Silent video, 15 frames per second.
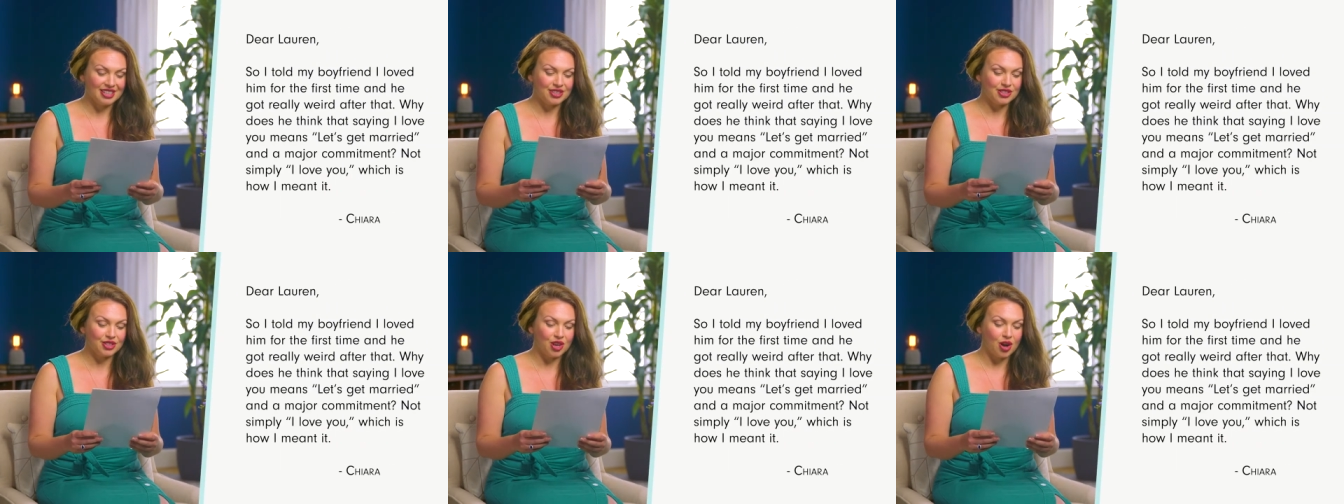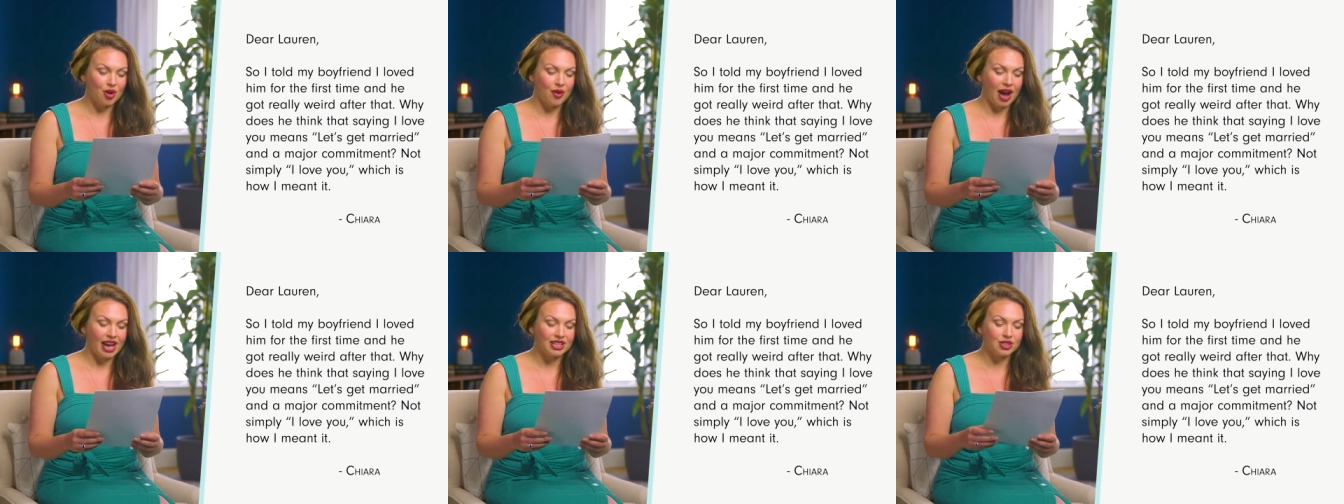
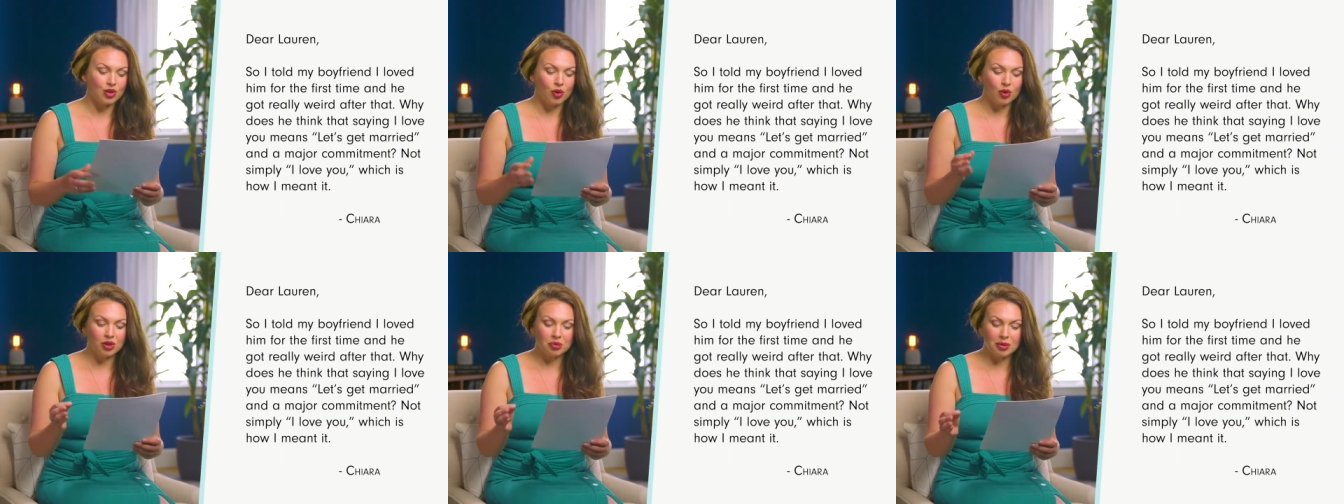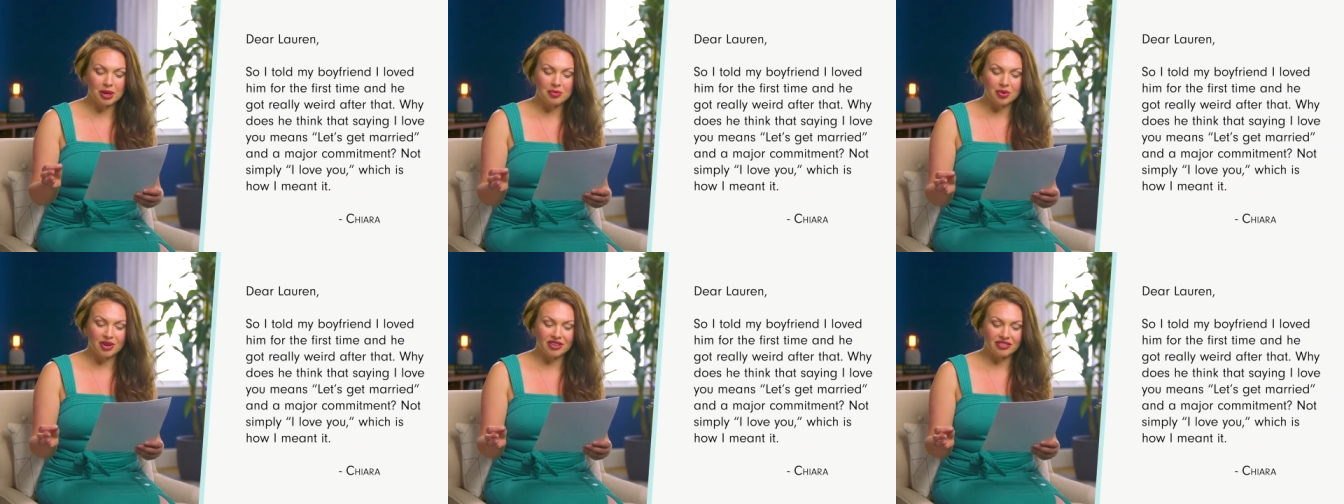so I told my
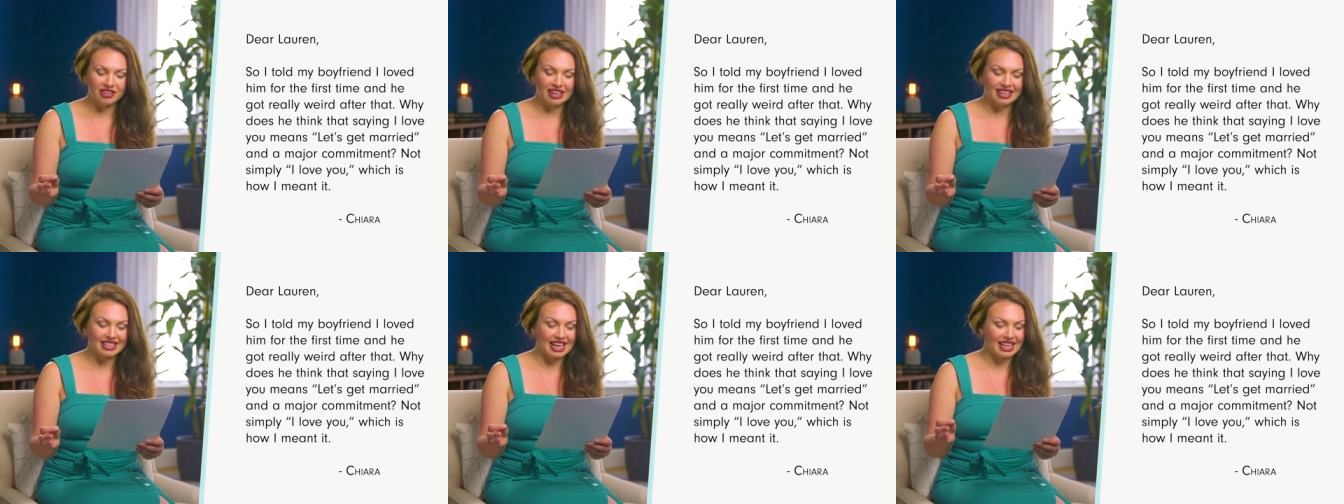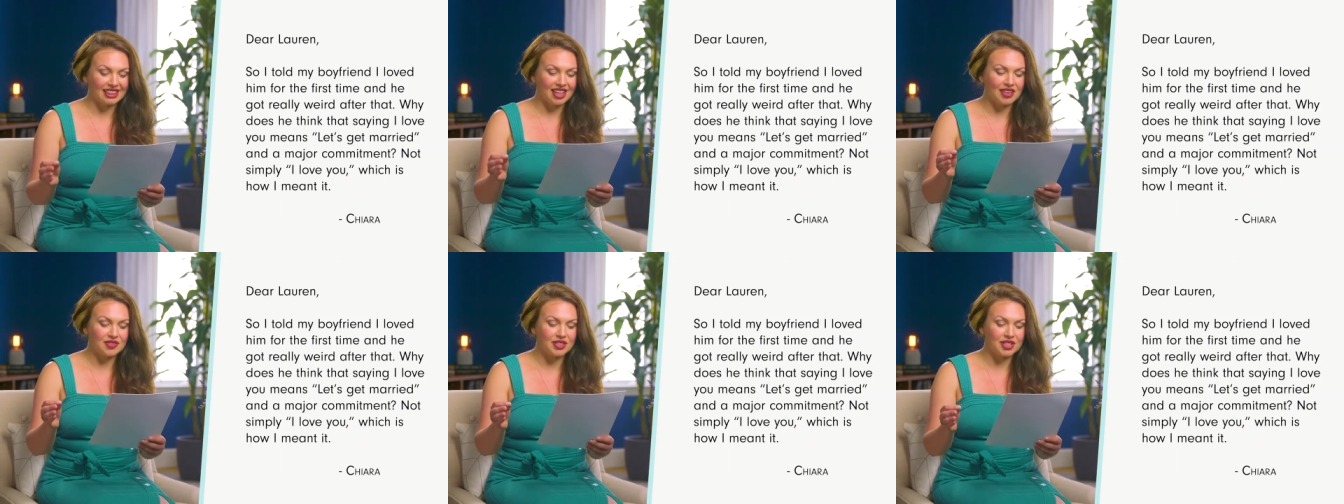boyfriend I
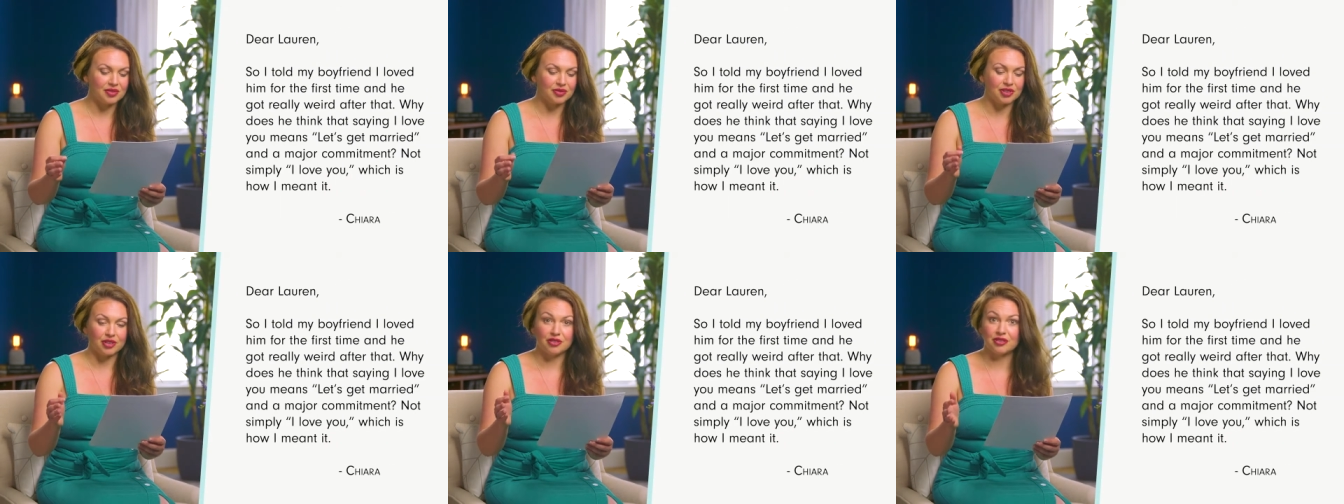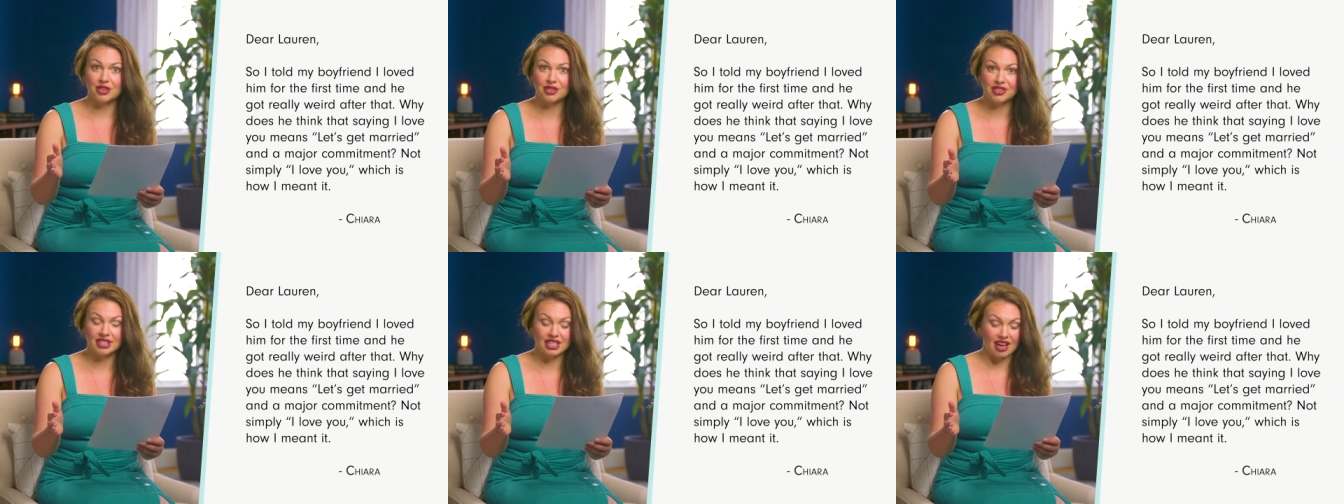loved him for the
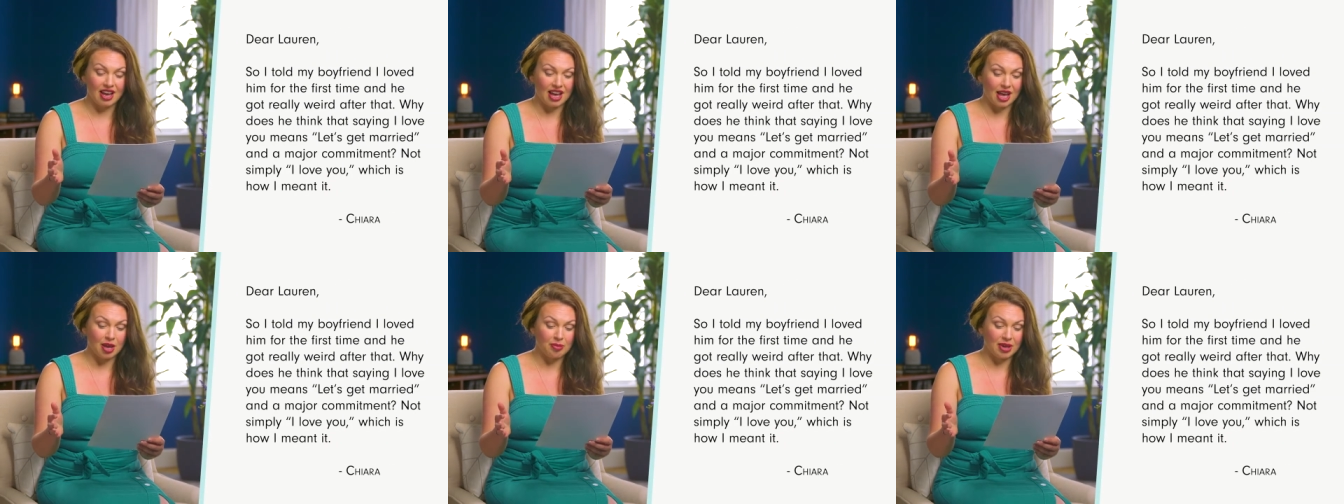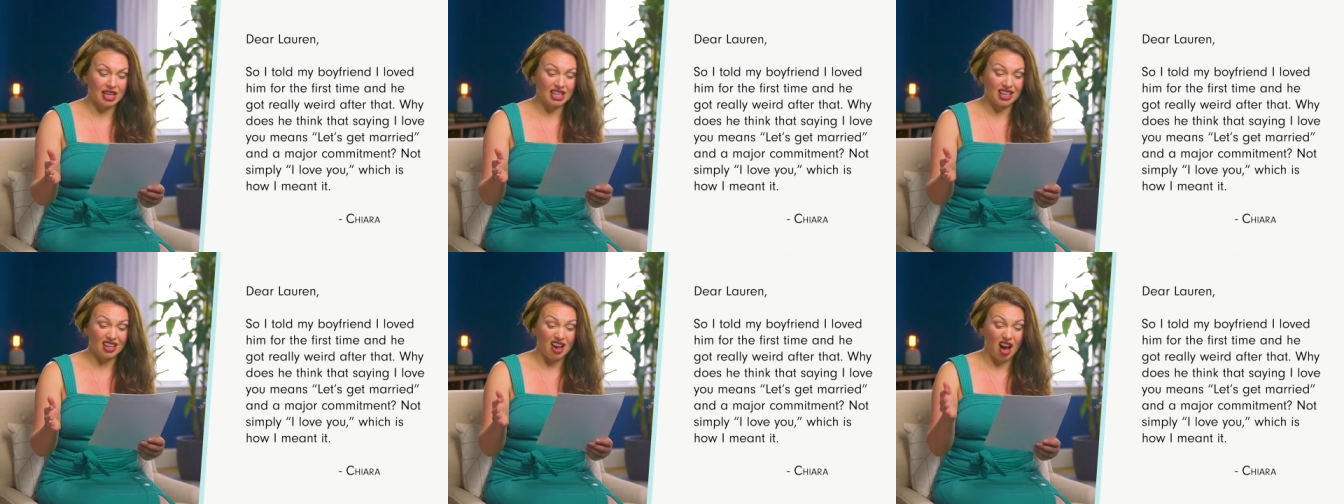first time
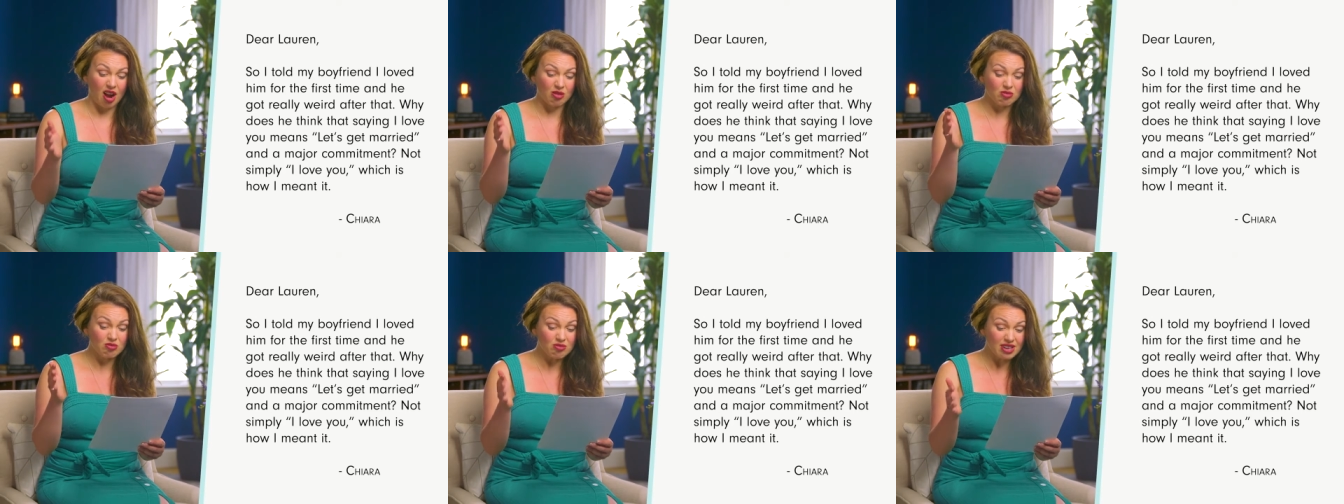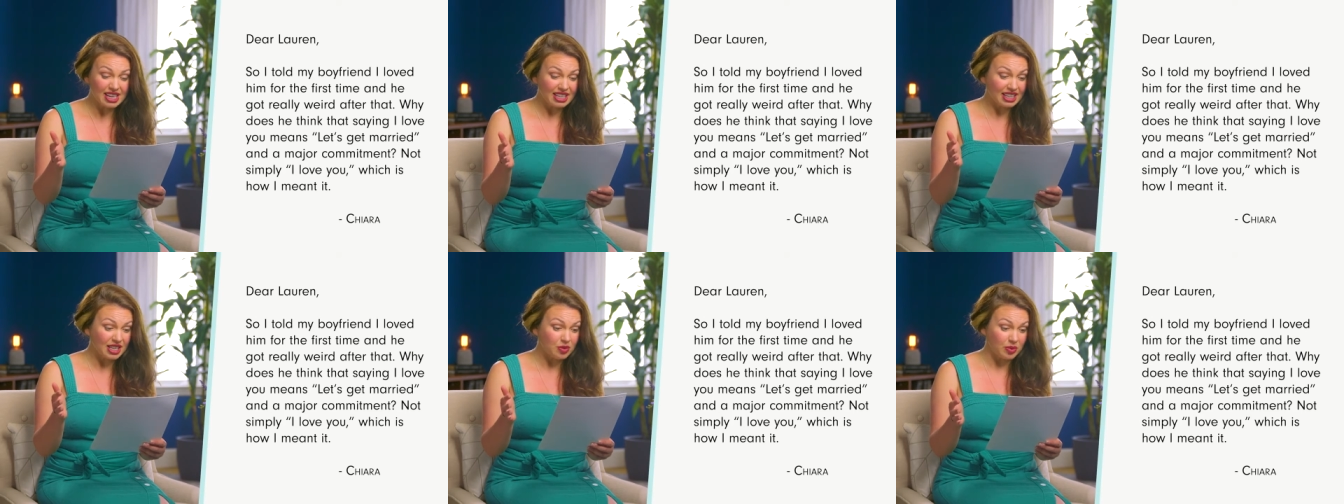and he got
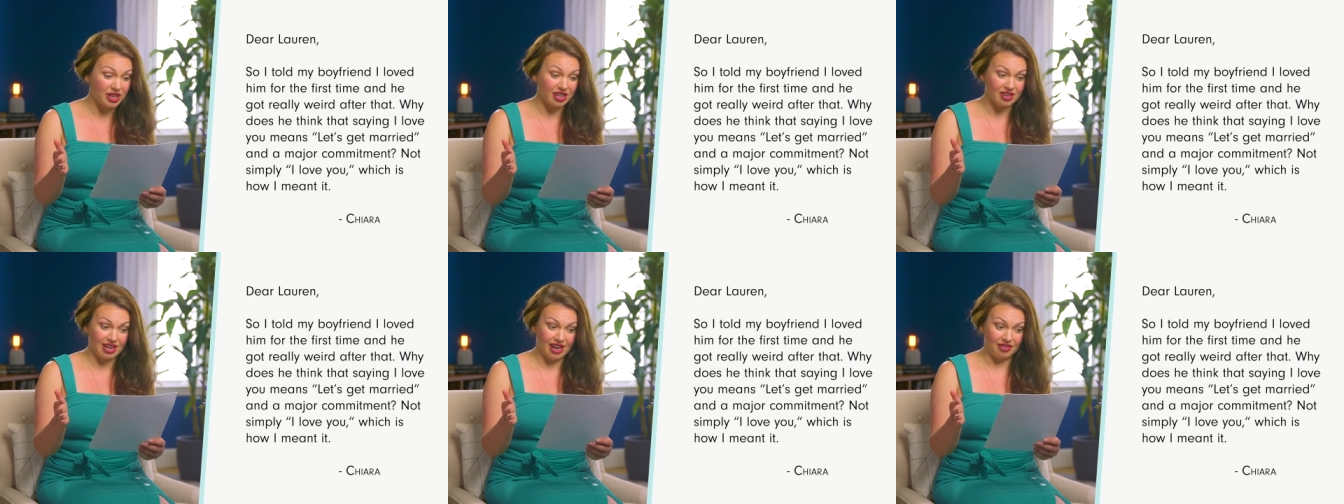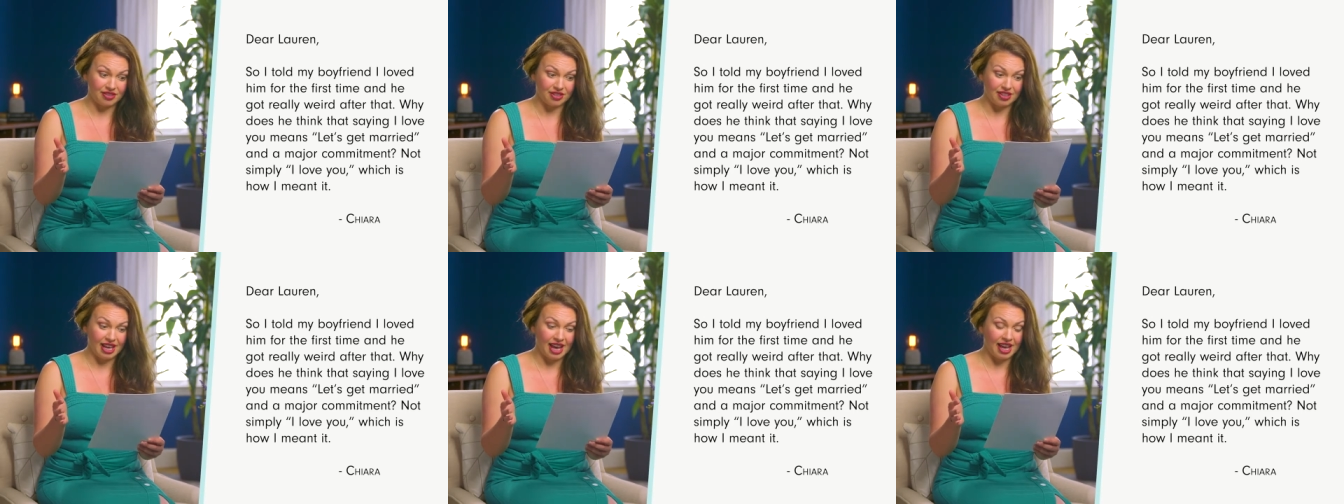really weird
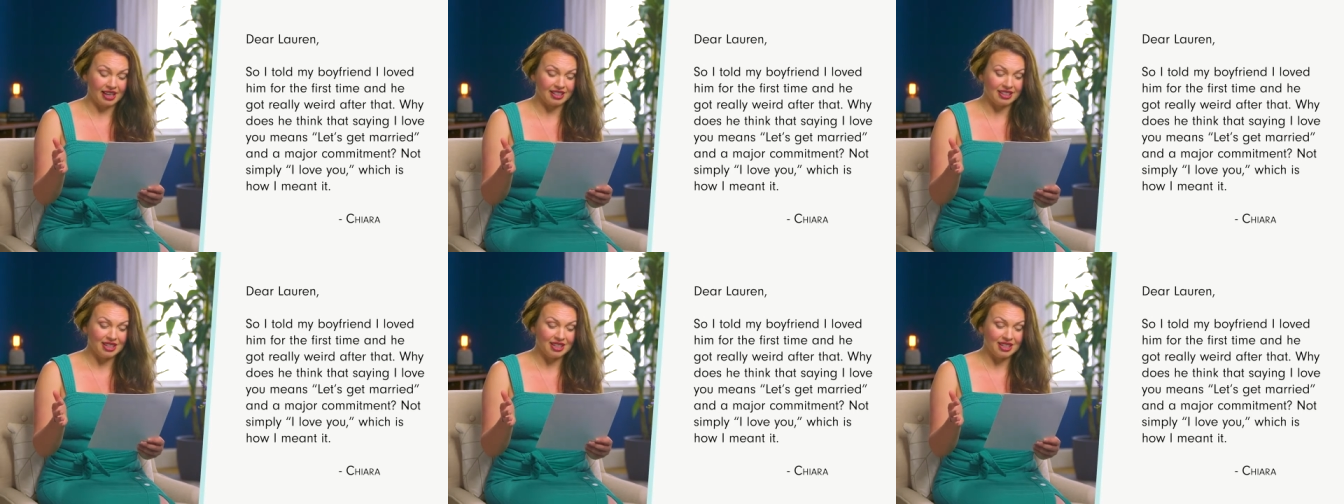after that.